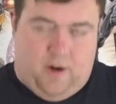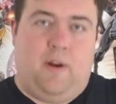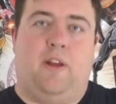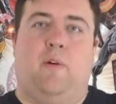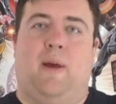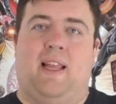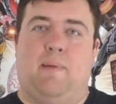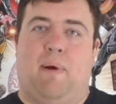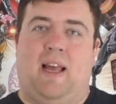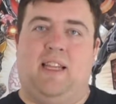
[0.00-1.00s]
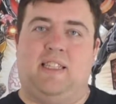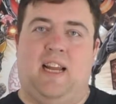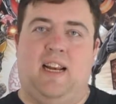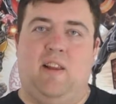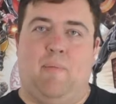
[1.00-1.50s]
really cool. We got the pilots
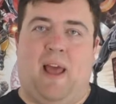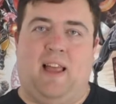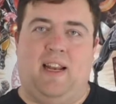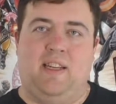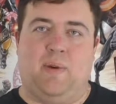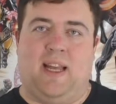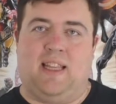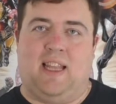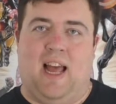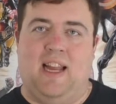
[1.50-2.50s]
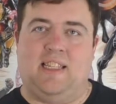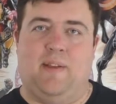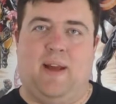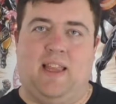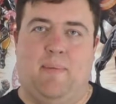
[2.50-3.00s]
down here, the paladins, we got the lions, and
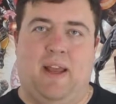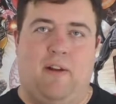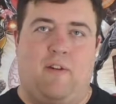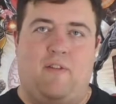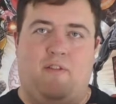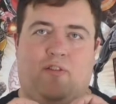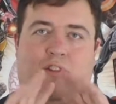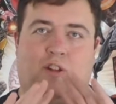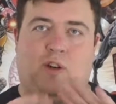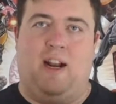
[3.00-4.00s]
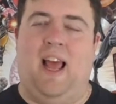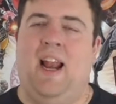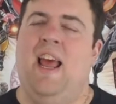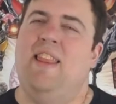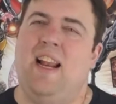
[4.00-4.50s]
then we got the big Voltron
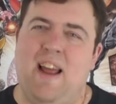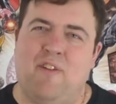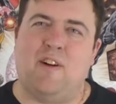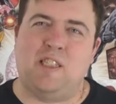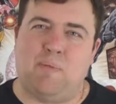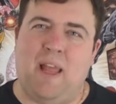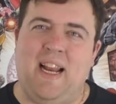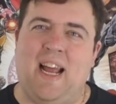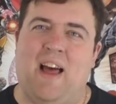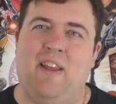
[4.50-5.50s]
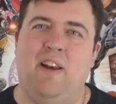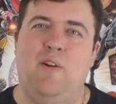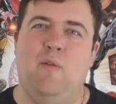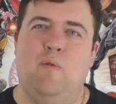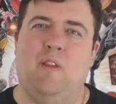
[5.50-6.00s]
head. They never explained how they
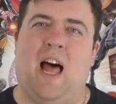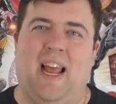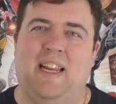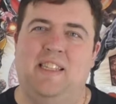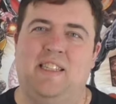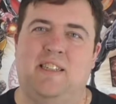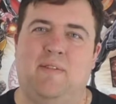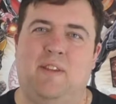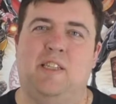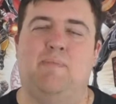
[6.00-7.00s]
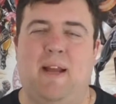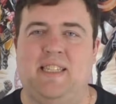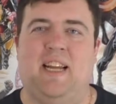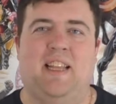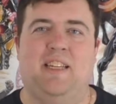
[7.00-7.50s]
knew lions, the
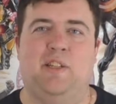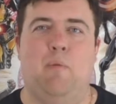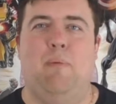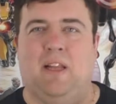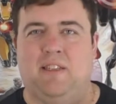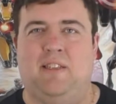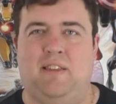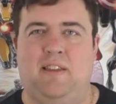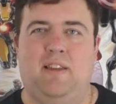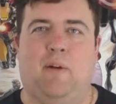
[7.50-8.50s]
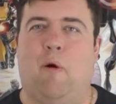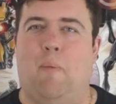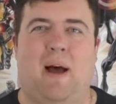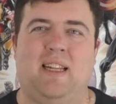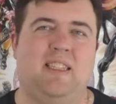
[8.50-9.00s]
space aliens who built the
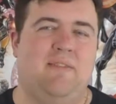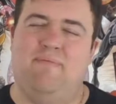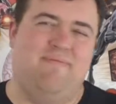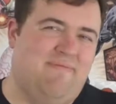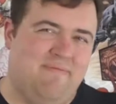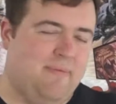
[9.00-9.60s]
robots. And, hmm,